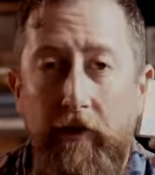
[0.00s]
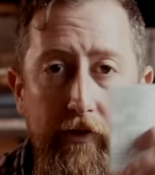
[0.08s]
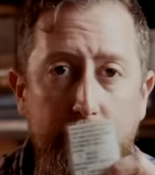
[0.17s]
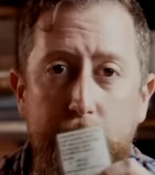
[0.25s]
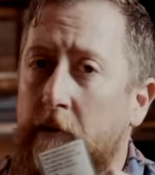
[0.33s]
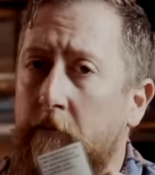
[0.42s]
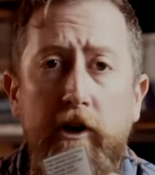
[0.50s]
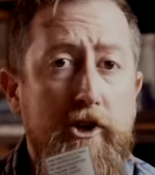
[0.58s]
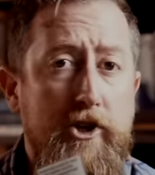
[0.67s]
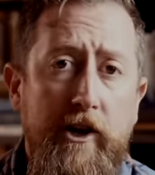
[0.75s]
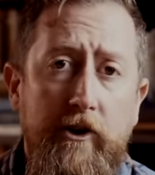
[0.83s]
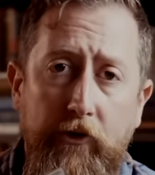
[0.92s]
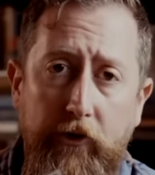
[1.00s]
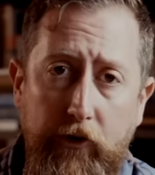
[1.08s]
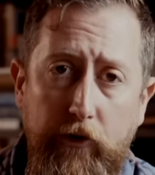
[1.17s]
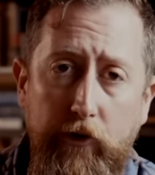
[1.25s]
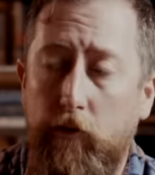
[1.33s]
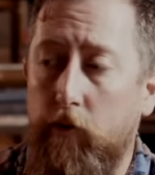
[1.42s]
memory channel
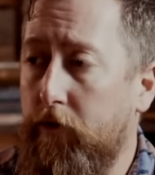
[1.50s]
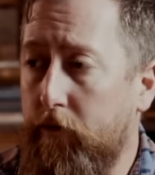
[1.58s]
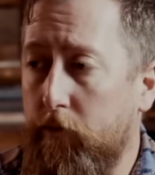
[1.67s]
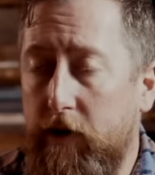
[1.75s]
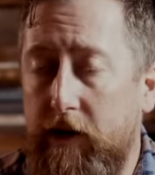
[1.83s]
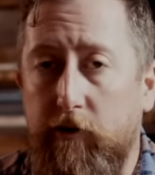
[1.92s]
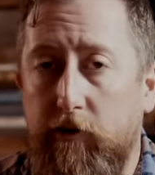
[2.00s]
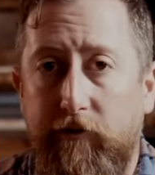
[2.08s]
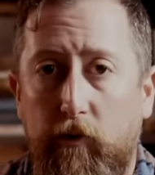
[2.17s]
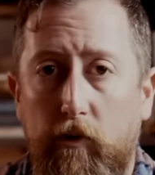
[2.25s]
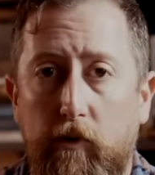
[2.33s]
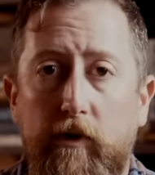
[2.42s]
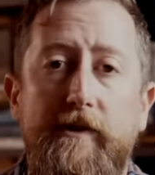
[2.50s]
2 or 3 or 4